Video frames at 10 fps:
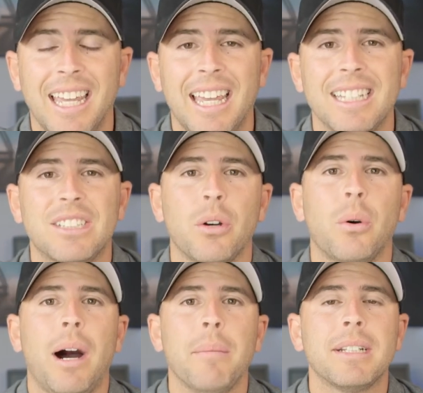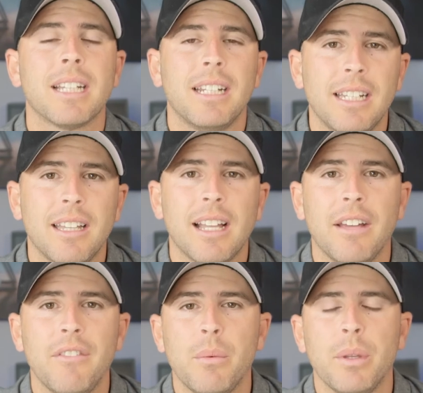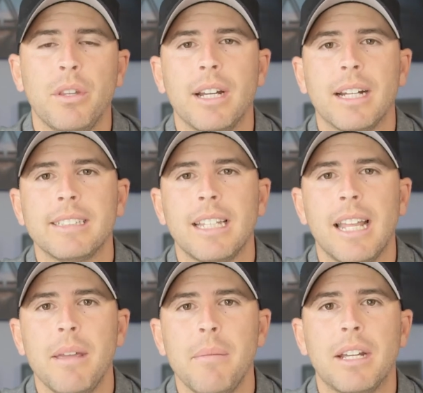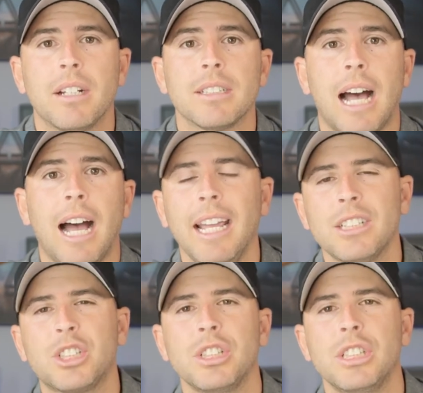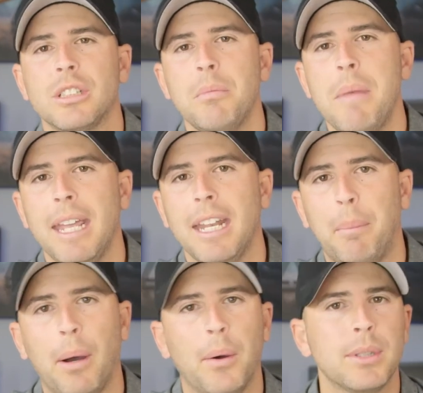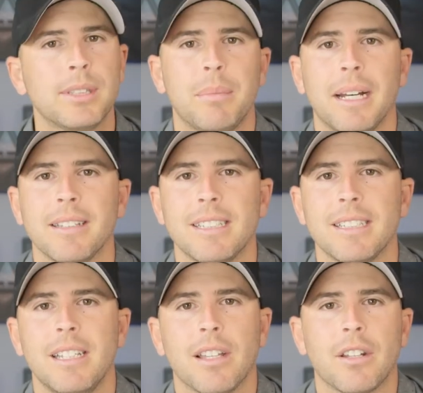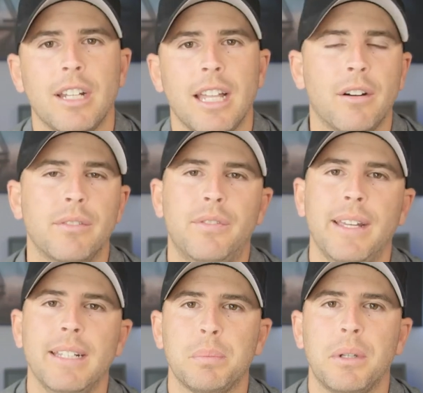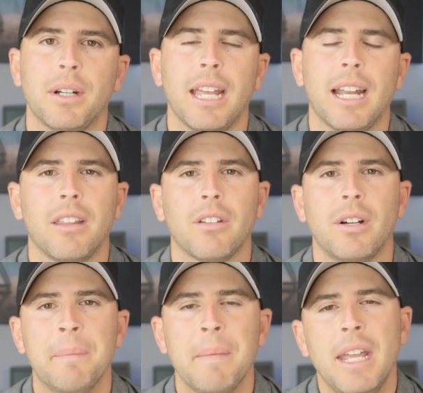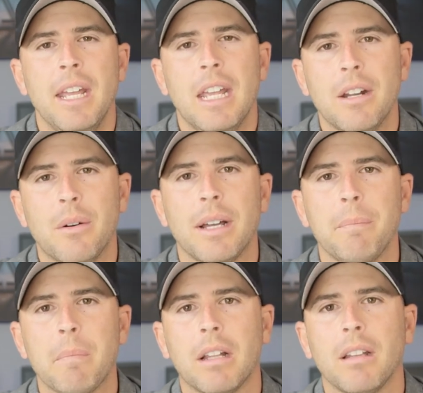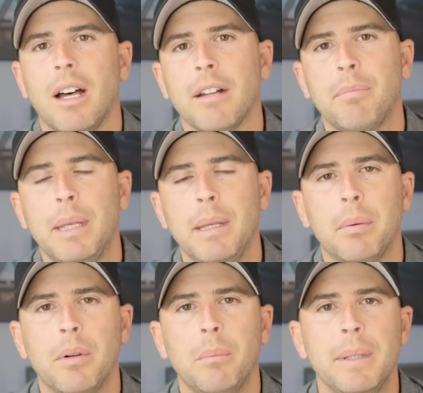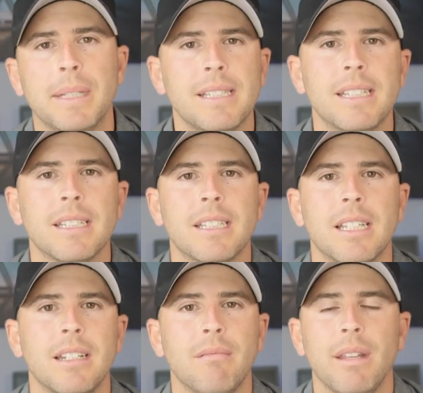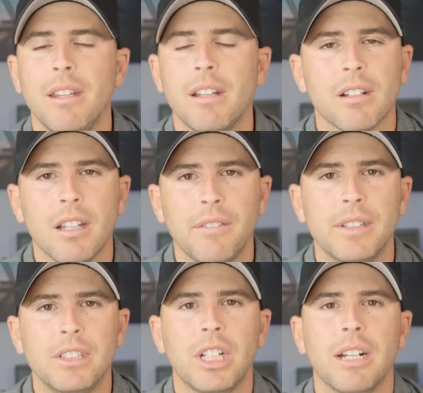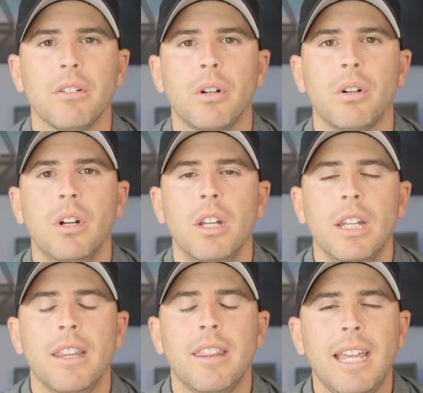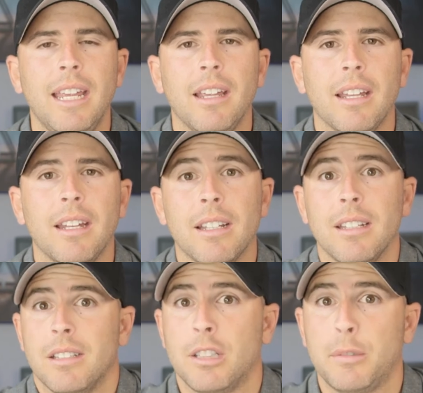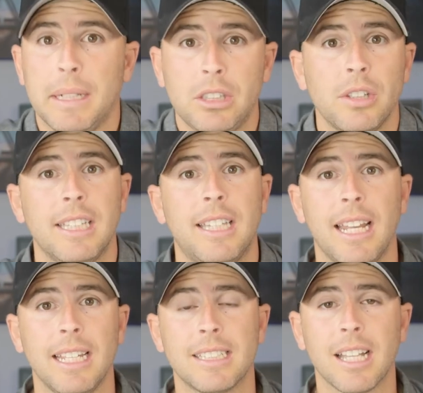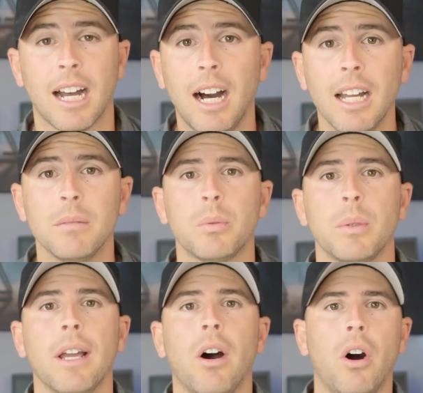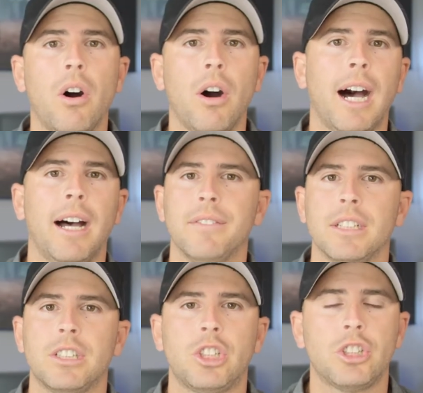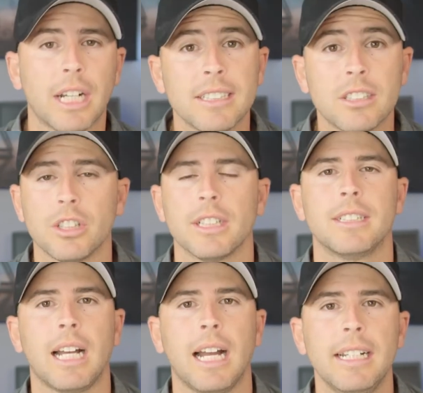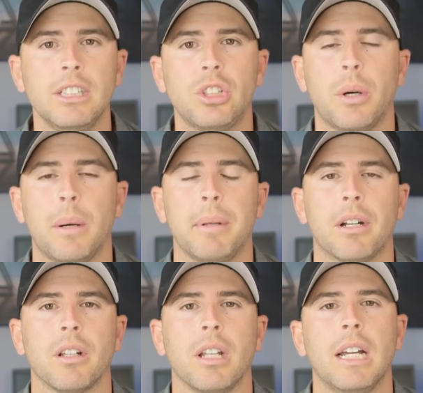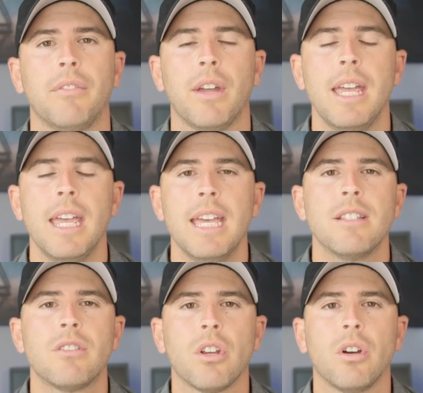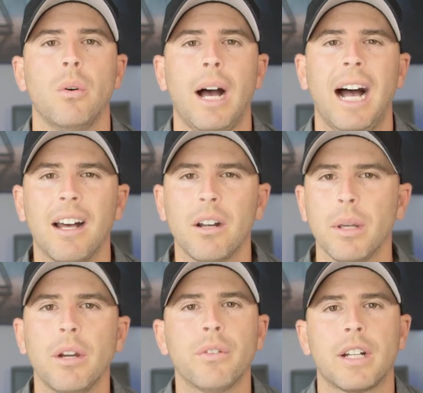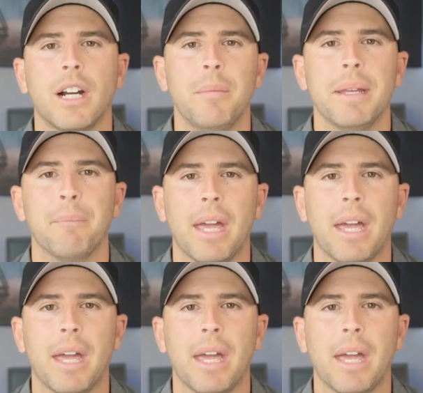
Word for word: And so I'm excited to dive in with you guys today because I actually just made a post about this the other day on Facebook and I thought, you know what, a lot of people in business and in their life in general, they, and especially in today's times, we all have this stress or anxiety show up in our life. And so how do we overcome it?